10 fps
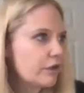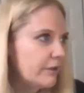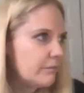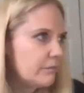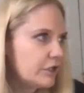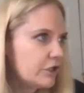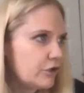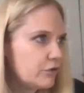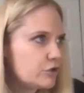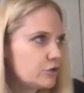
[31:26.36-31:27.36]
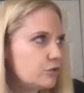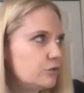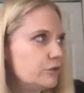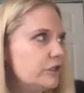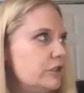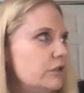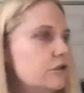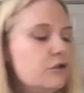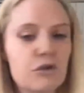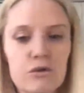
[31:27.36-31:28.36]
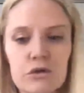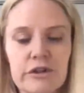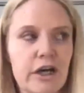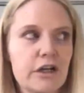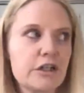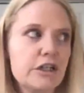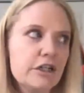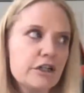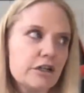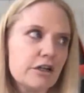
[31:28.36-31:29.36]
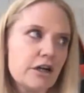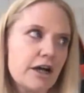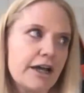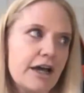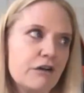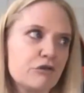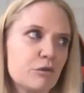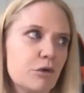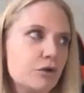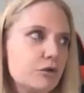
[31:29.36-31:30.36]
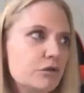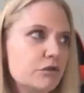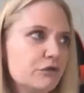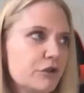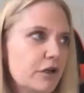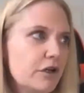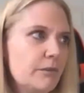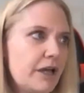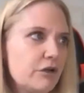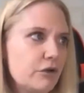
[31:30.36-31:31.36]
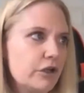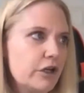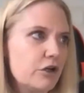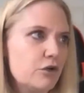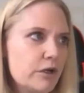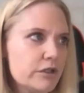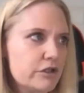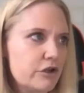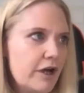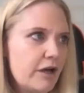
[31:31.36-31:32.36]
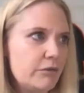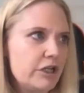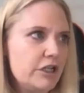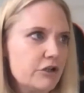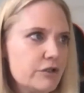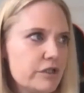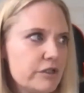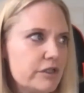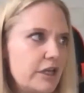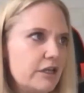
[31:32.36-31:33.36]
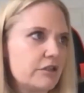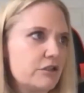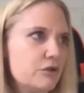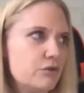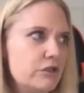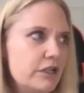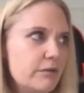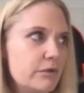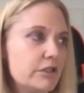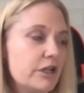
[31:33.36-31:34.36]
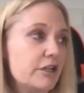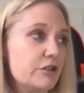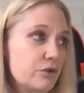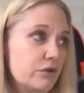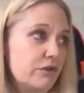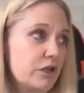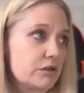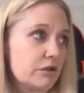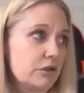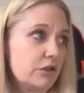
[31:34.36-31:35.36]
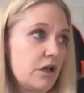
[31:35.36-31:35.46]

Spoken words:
Let me go to the Google Doc here. I have Ramon from Magnolia who wants to know how many years does it take to dig up a dinosaur fossil?